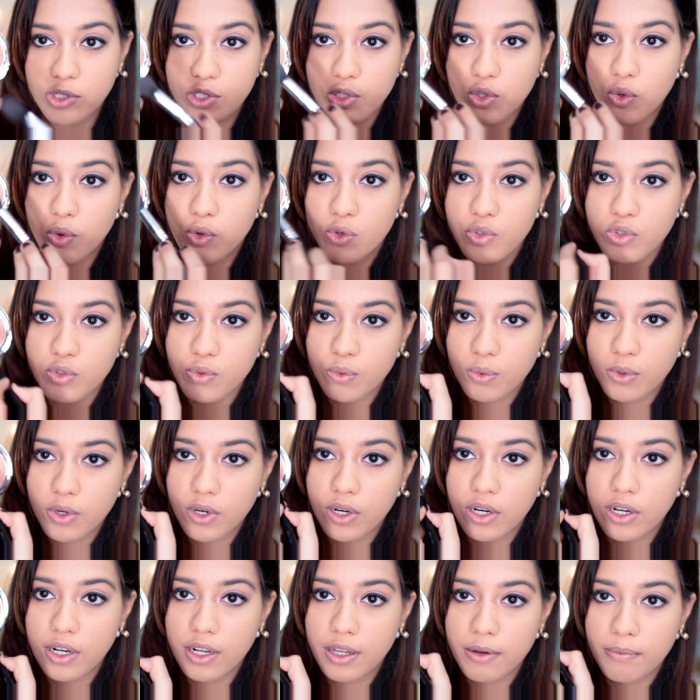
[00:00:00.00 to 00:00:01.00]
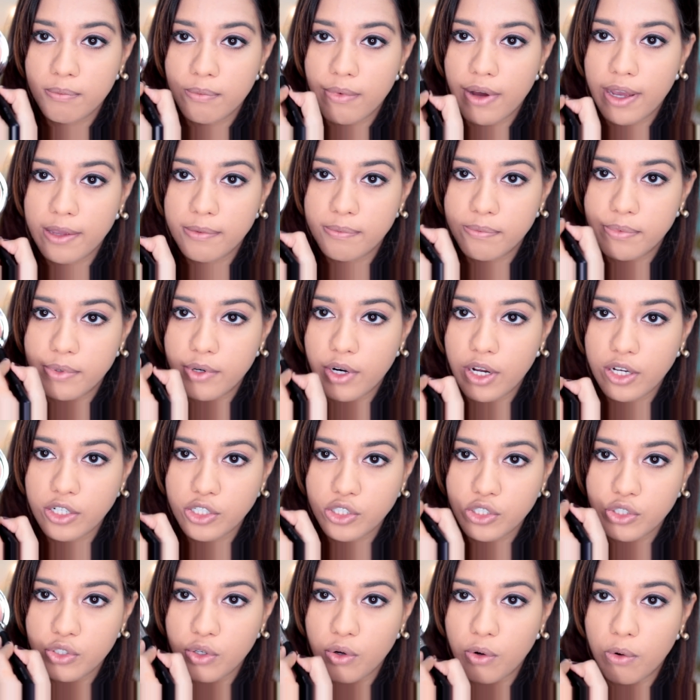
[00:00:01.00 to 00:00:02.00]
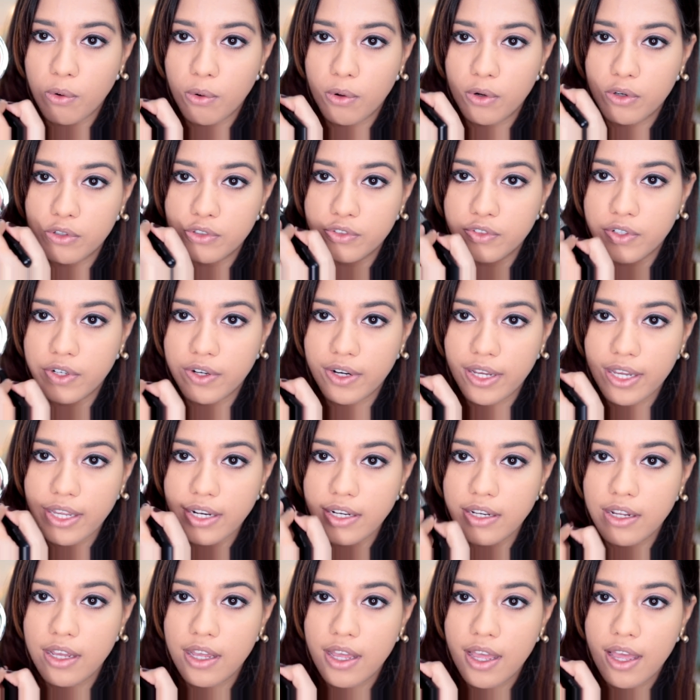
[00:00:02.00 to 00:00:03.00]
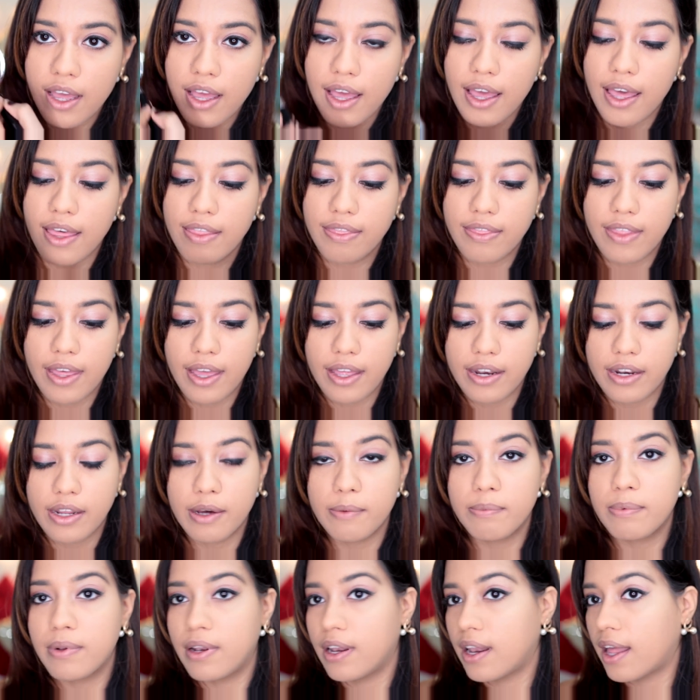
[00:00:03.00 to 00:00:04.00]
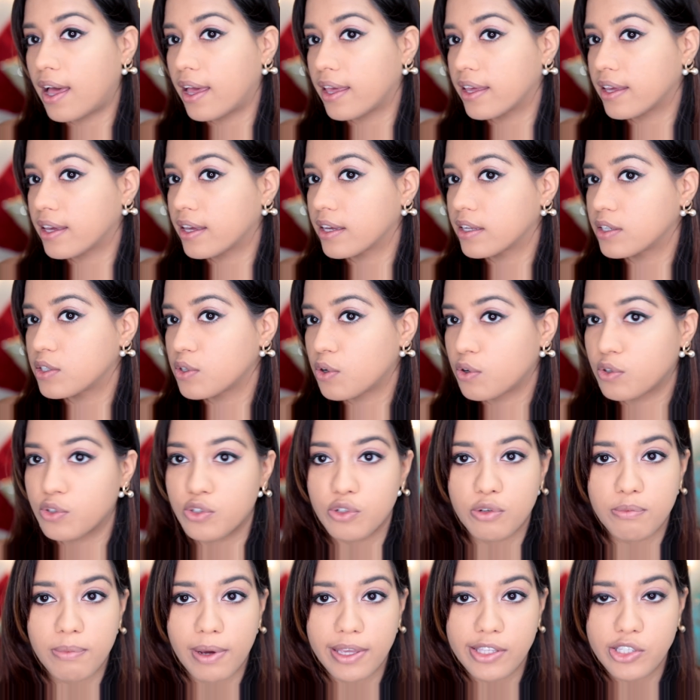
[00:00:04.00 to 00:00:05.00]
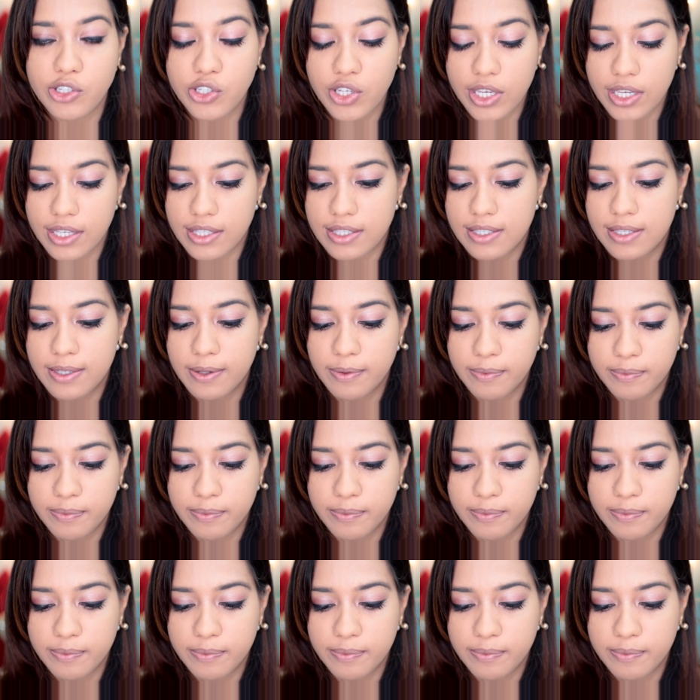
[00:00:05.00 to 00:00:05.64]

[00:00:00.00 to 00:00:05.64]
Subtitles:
I'm just gonna swirl my brush all over it and then apply it onto my cheeks.